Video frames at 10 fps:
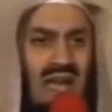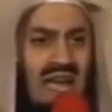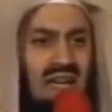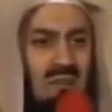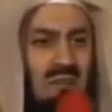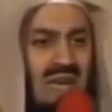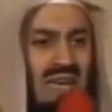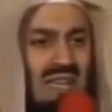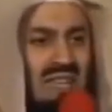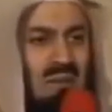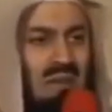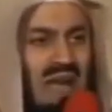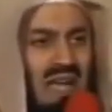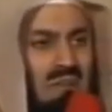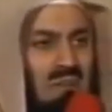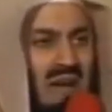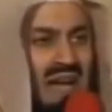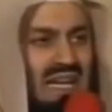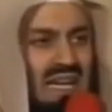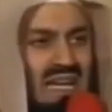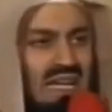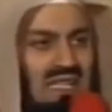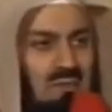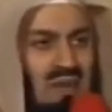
and make them a'imma and leaders,